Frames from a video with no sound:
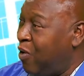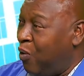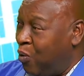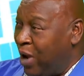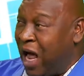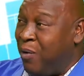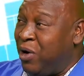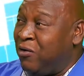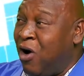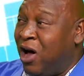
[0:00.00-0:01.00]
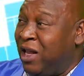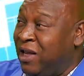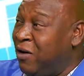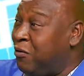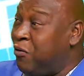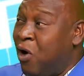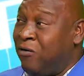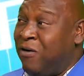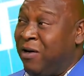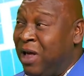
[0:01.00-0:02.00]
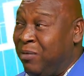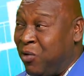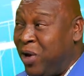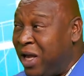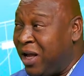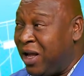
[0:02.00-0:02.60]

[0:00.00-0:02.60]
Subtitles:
When I would have gone Antigua 4 or 5 times a week,